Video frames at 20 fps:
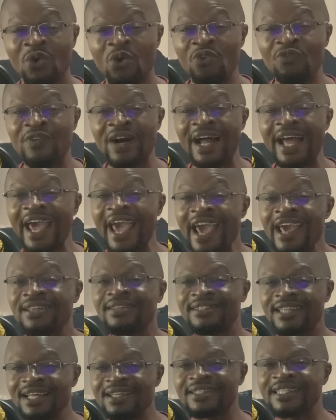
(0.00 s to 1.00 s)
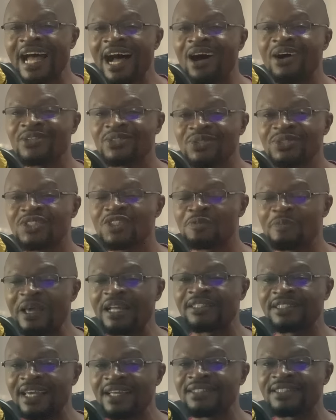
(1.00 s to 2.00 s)
Over 80,000
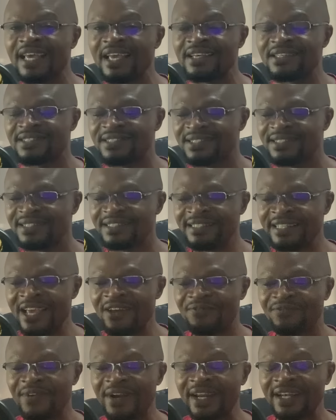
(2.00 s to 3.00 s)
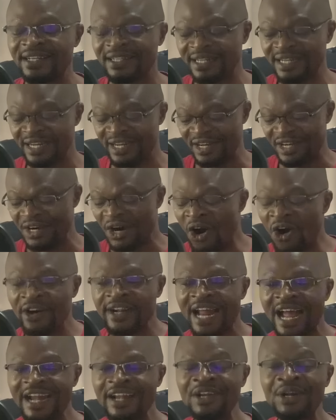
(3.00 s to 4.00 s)
spectators, dear friend.
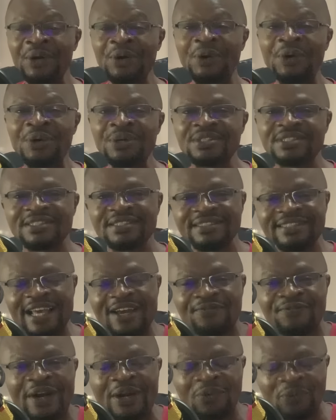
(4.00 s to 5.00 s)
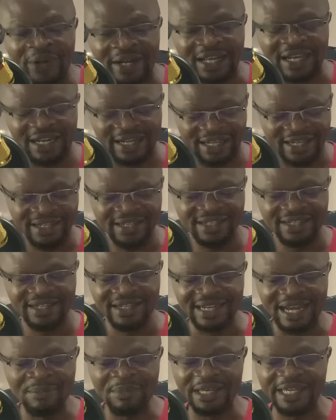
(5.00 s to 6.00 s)
On that note, dear friend, quickly,
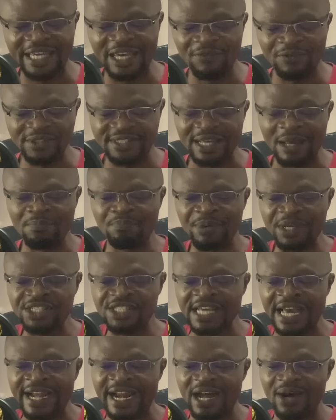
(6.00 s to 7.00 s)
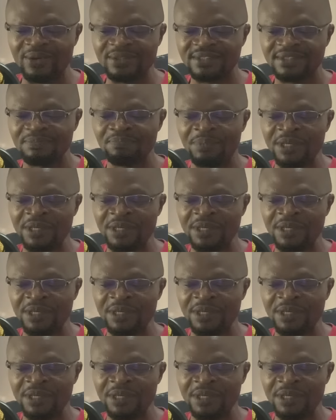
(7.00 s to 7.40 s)
let me give you some big shout-out.